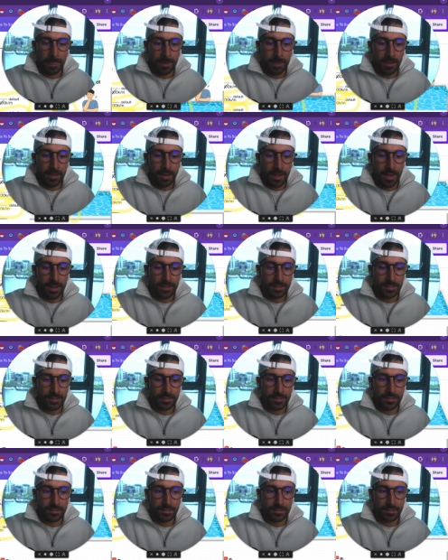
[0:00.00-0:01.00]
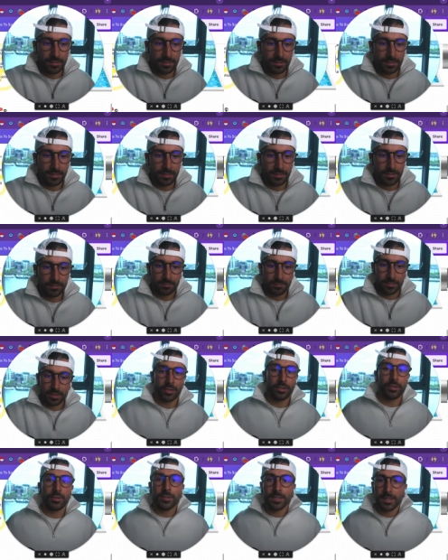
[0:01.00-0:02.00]
And the
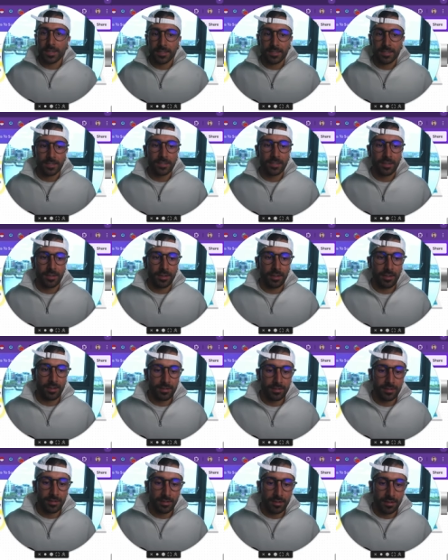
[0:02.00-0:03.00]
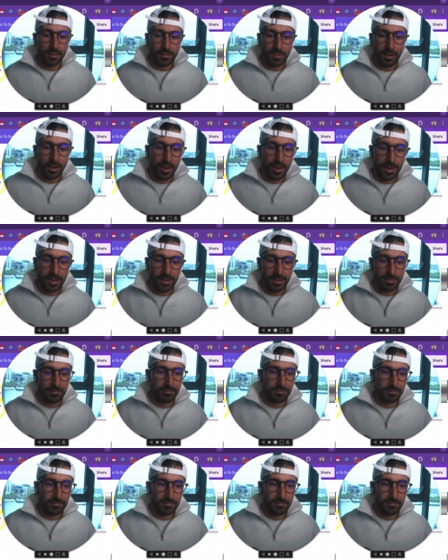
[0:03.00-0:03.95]
good news is, is that I